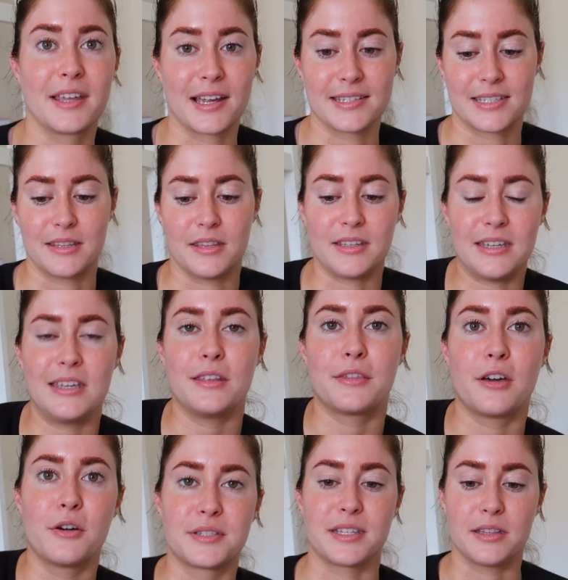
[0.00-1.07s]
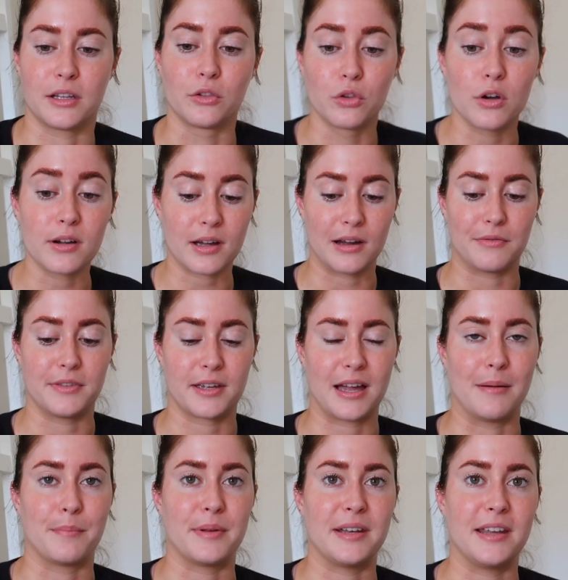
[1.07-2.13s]
like I said, the ethos and the look of the
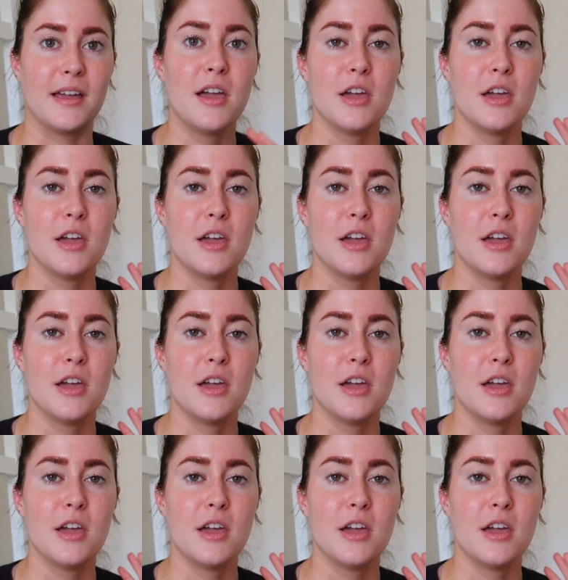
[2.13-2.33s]
company.